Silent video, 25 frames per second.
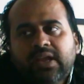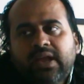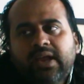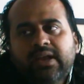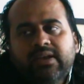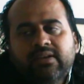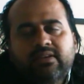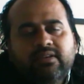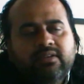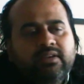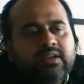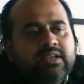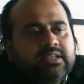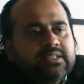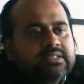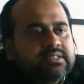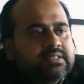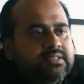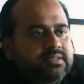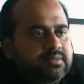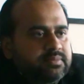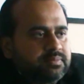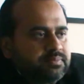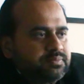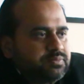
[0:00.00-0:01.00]

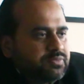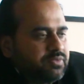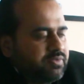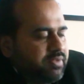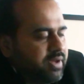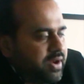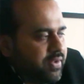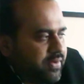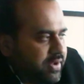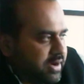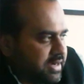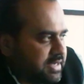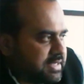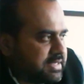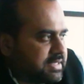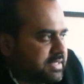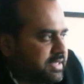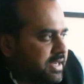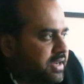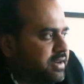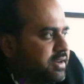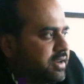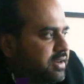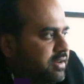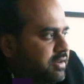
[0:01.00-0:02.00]
entities, very very
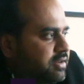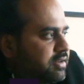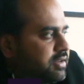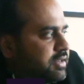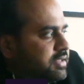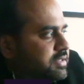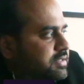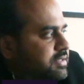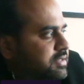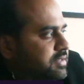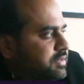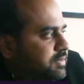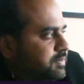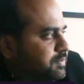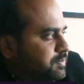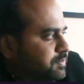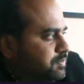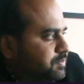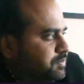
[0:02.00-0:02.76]
distinct entities.